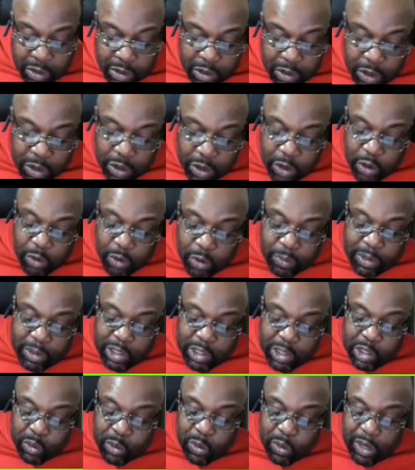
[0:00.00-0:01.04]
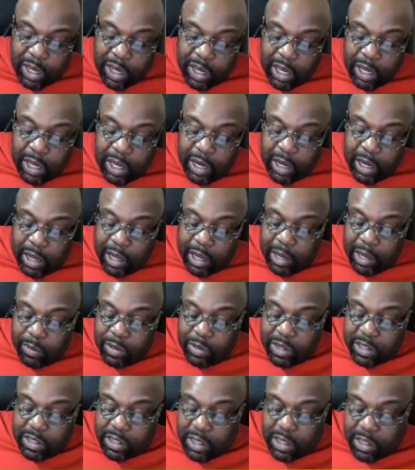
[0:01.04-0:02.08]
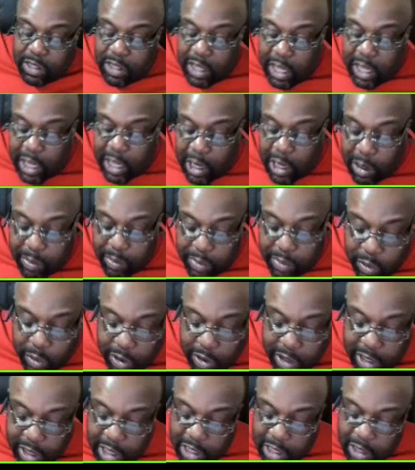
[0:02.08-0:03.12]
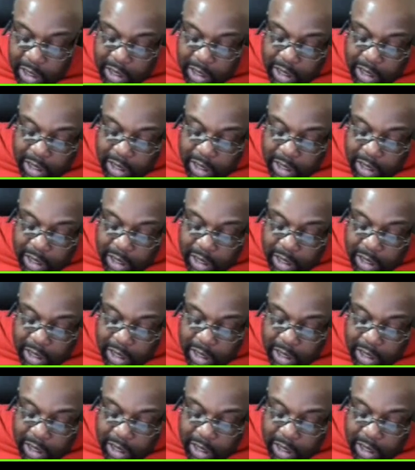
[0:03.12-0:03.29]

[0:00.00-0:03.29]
between what is it, the Airborne